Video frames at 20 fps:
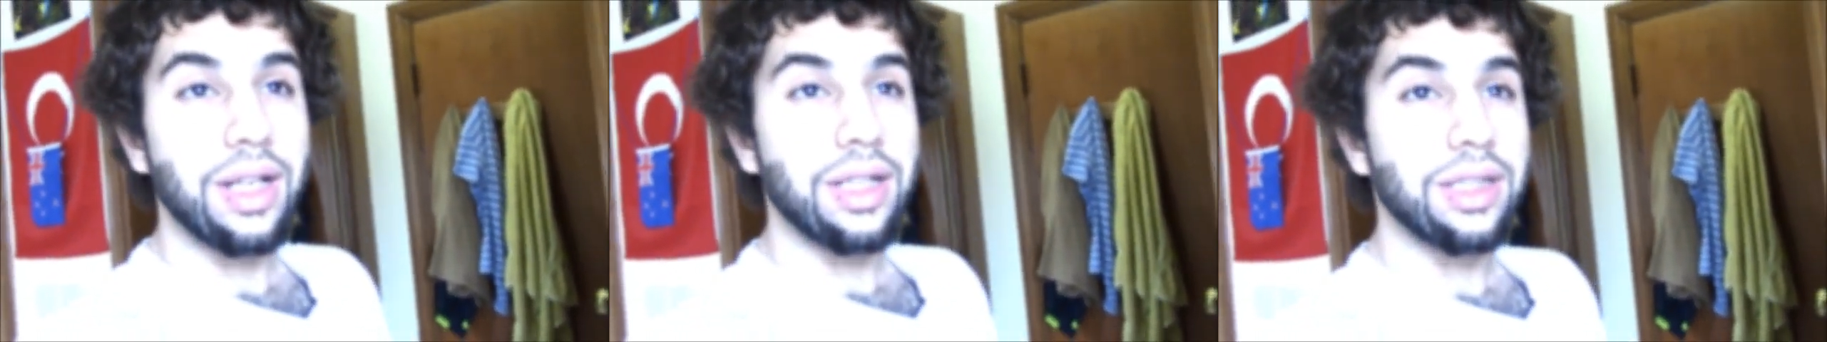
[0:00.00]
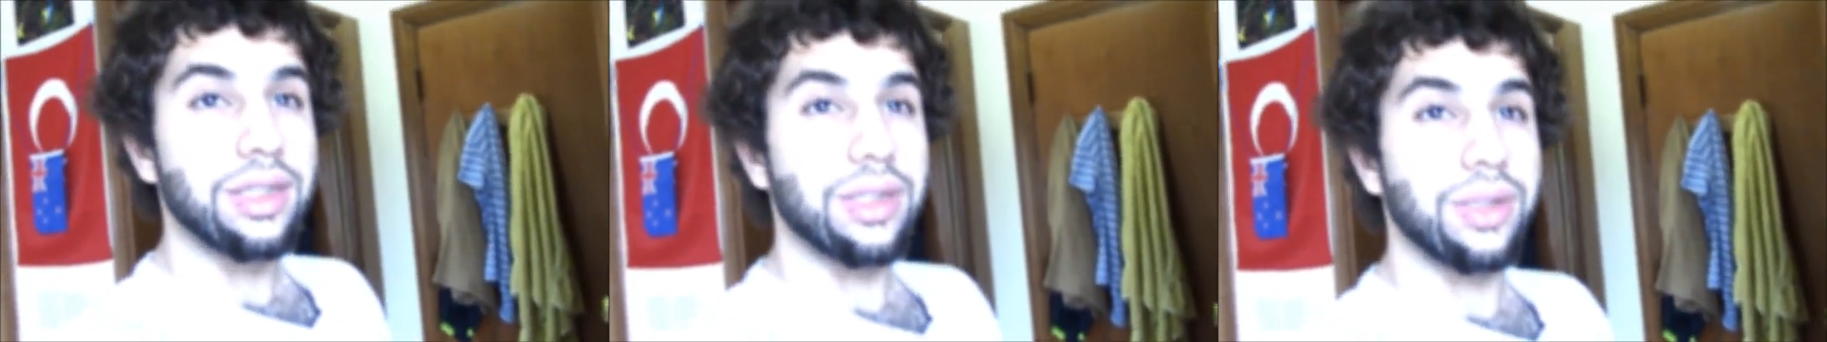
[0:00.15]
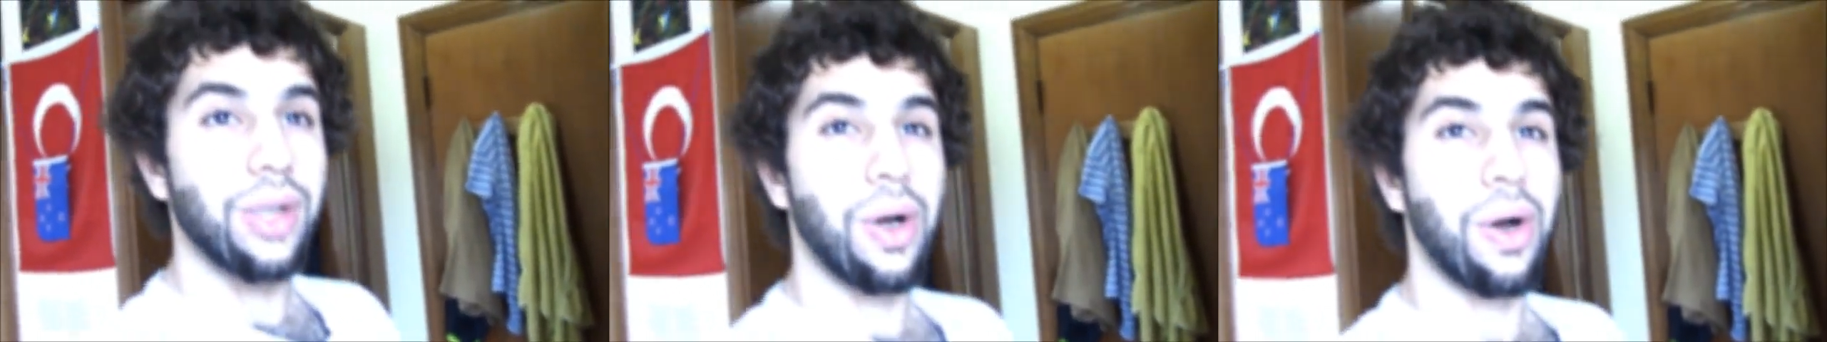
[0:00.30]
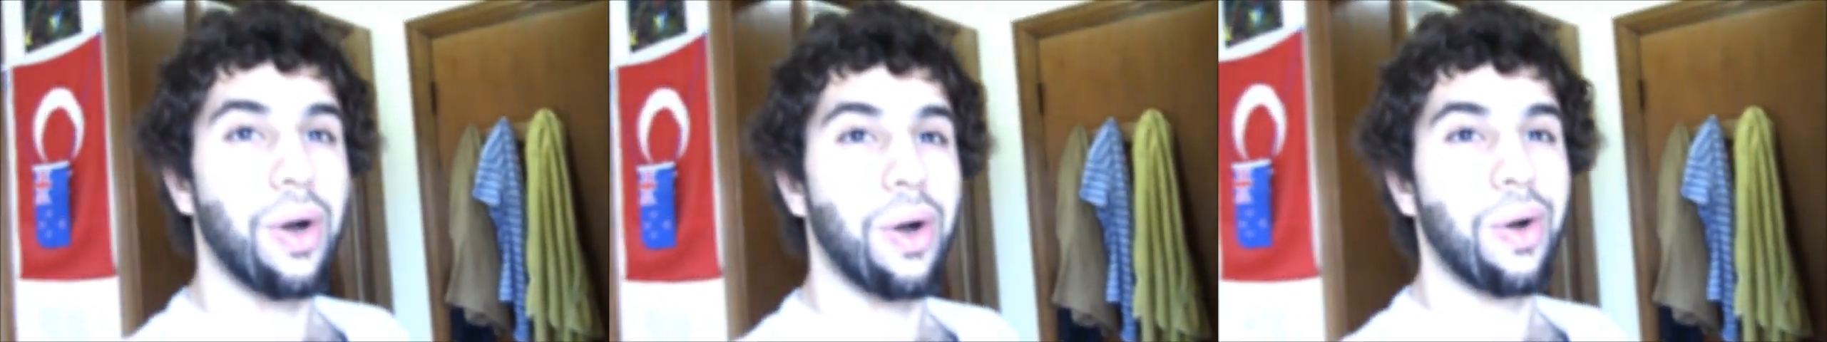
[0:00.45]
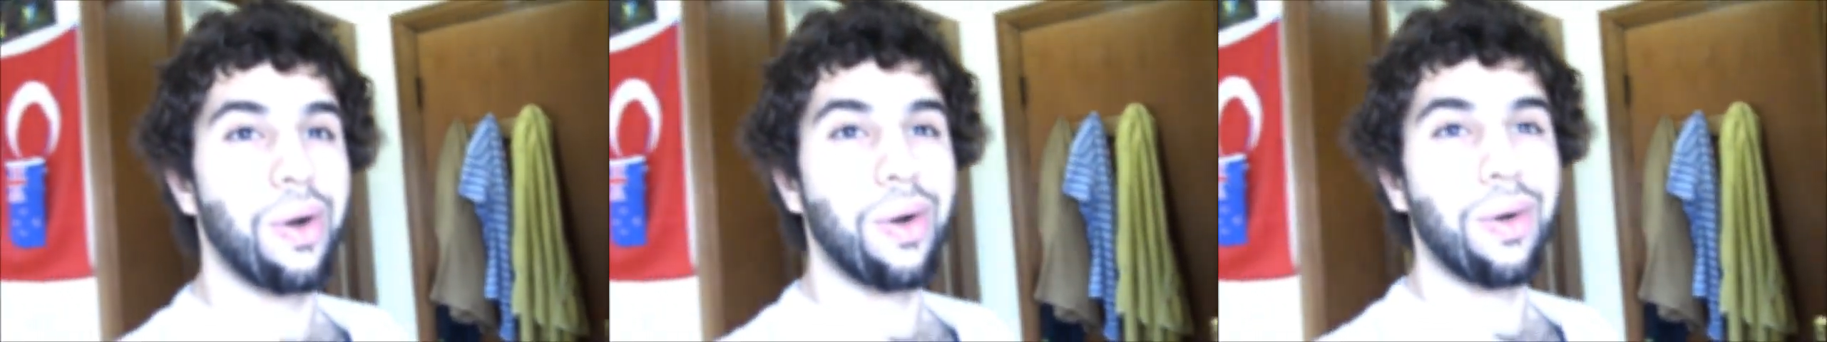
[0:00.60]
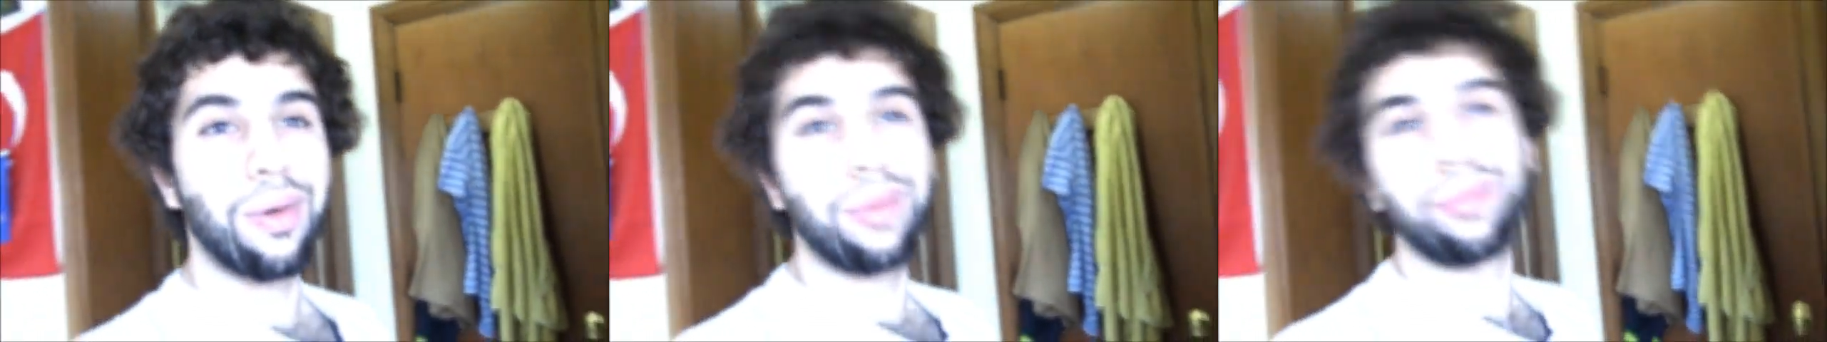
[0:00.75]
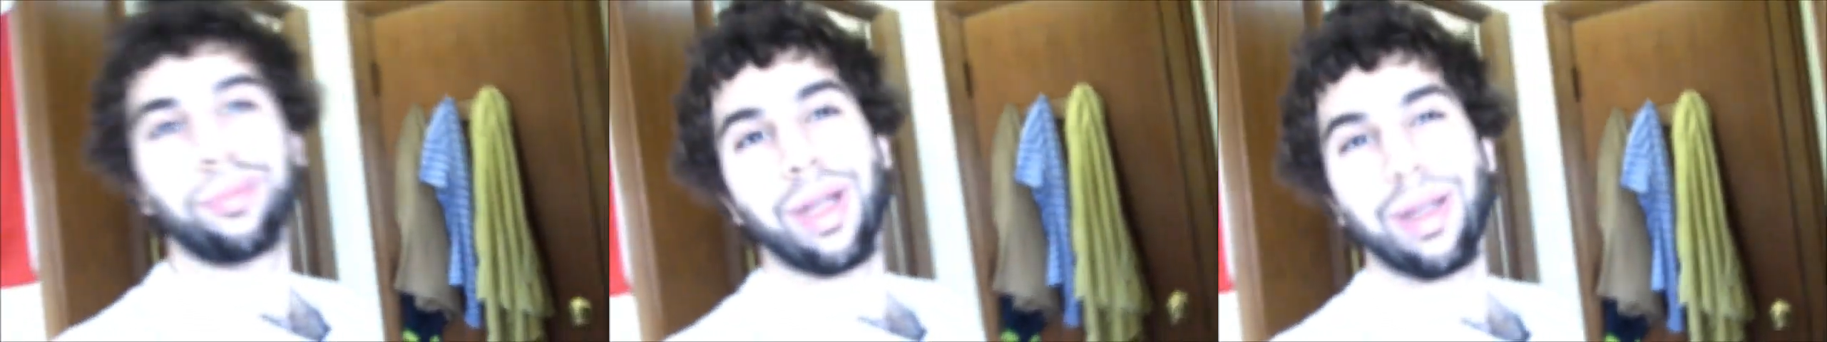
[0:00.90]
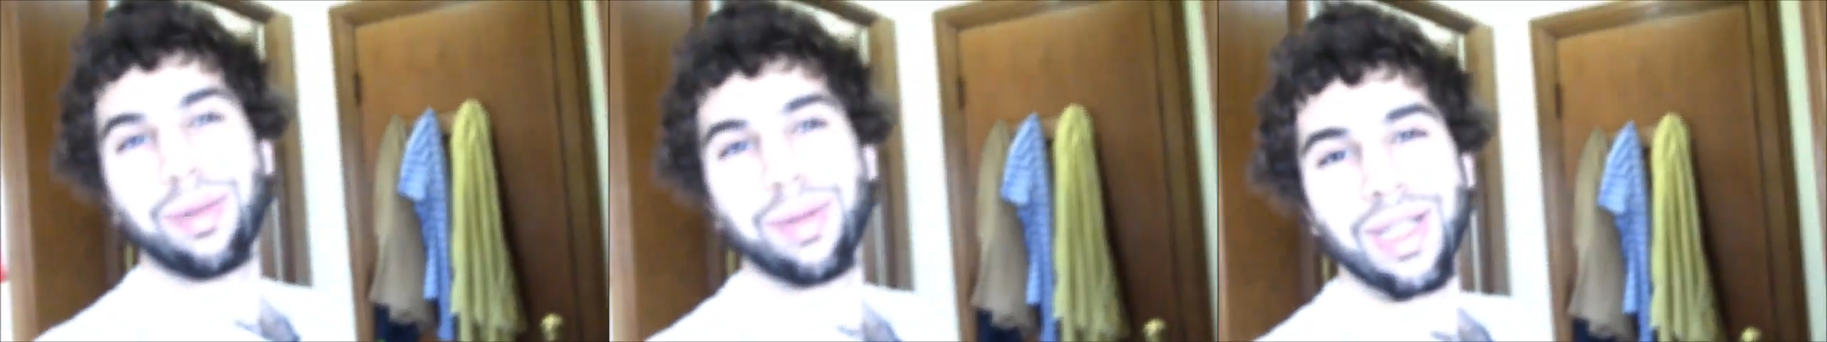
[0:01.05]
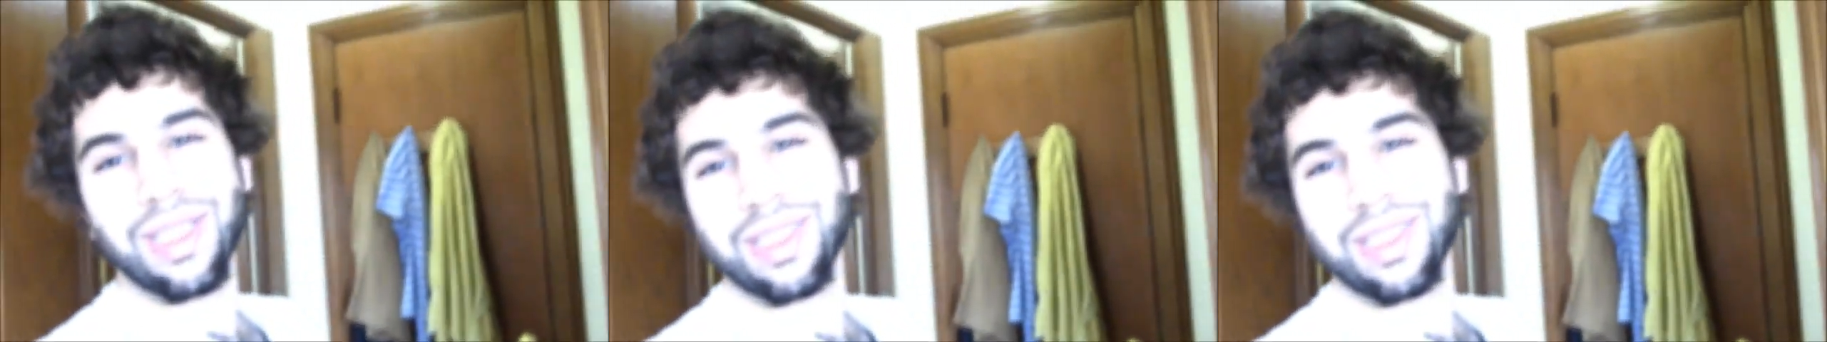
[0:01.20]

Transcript: so maybe